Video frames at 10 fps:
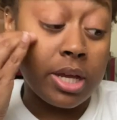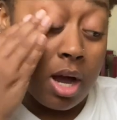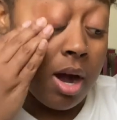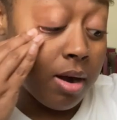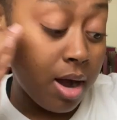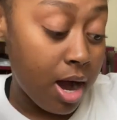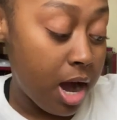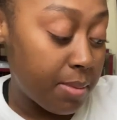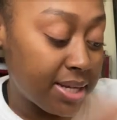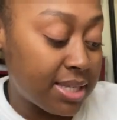y'all.
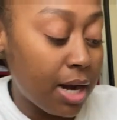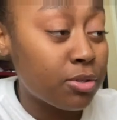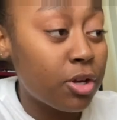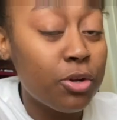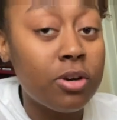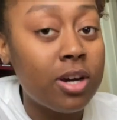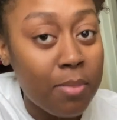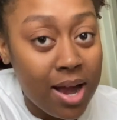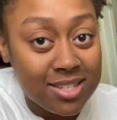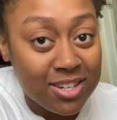I said I was gonna do an
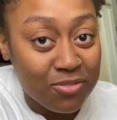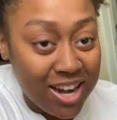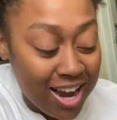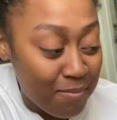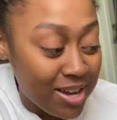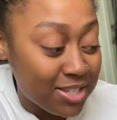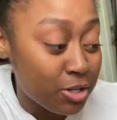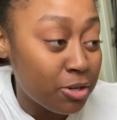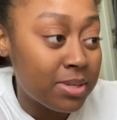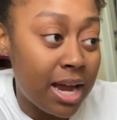unboxing, and when I got my
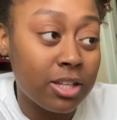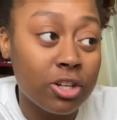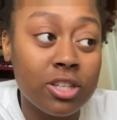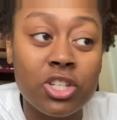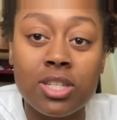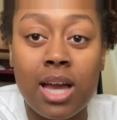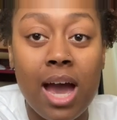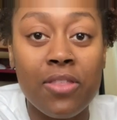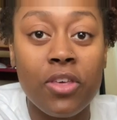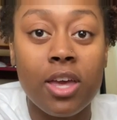tubes, I literally just
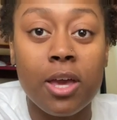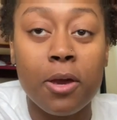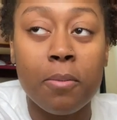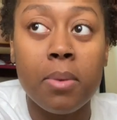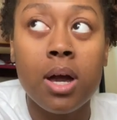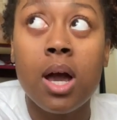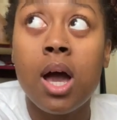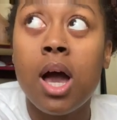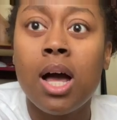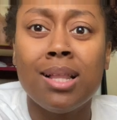got them
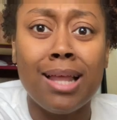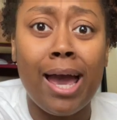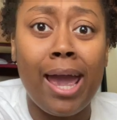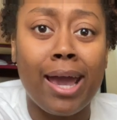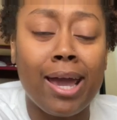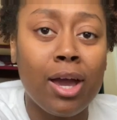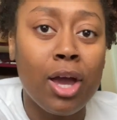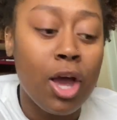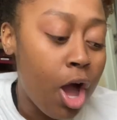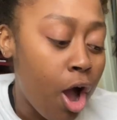like
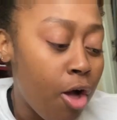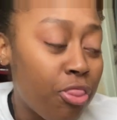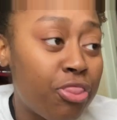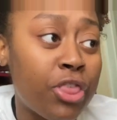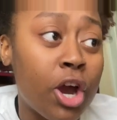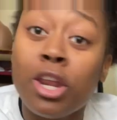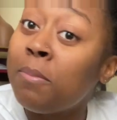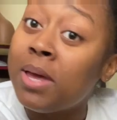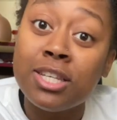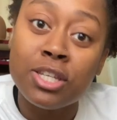30
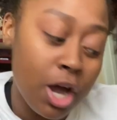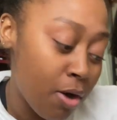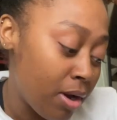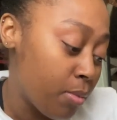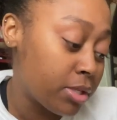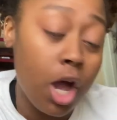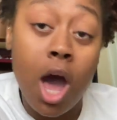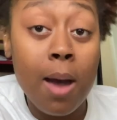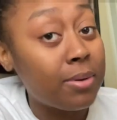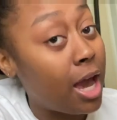minutes ago, and I was like,
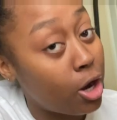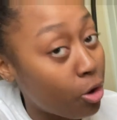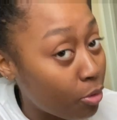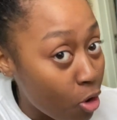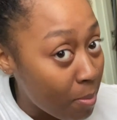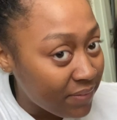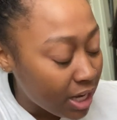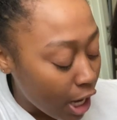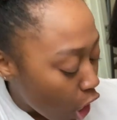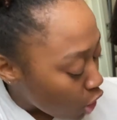ah, gotta go record my
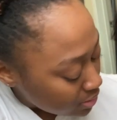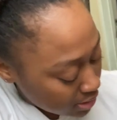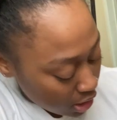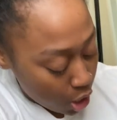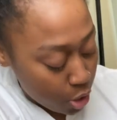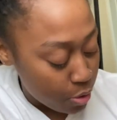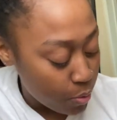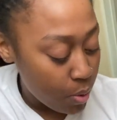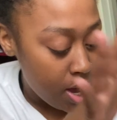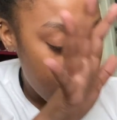video. So